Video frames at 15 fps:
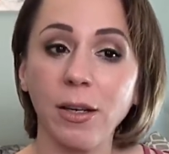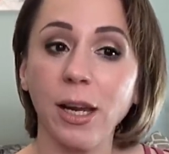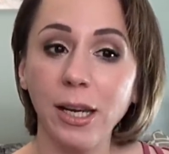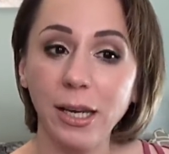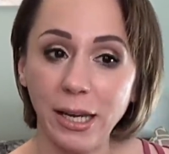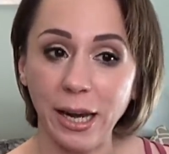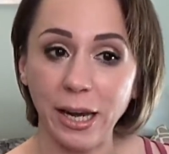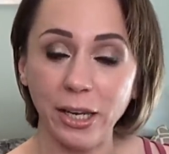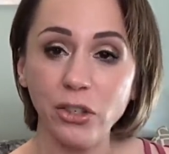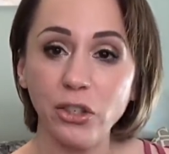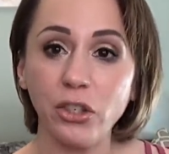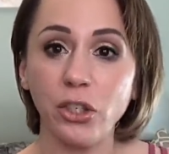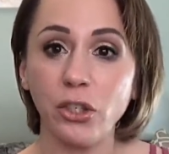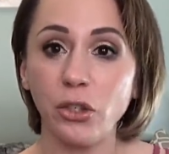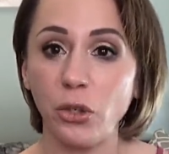
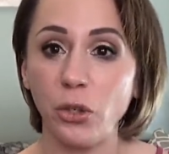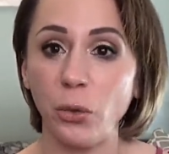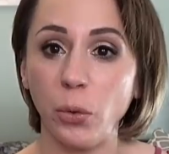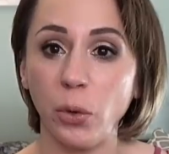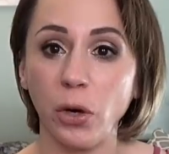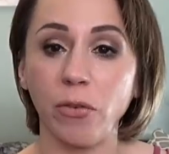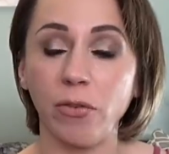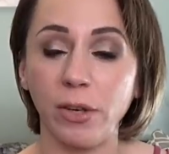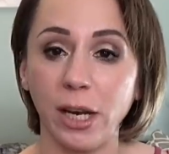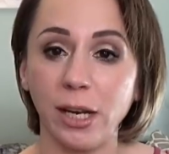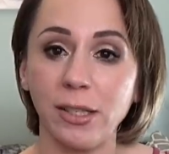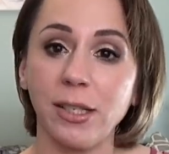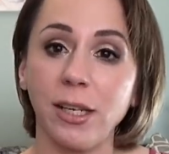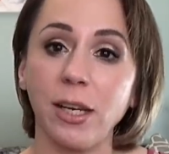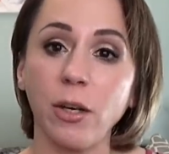engaged to her
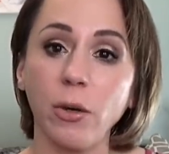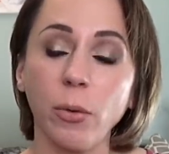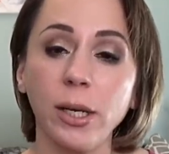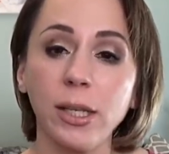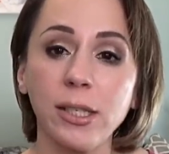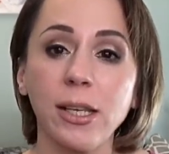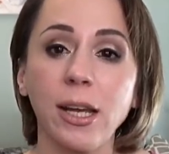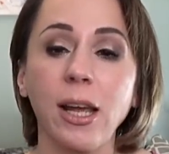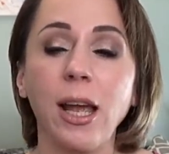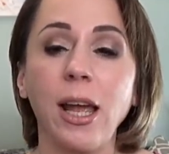fiance Chris,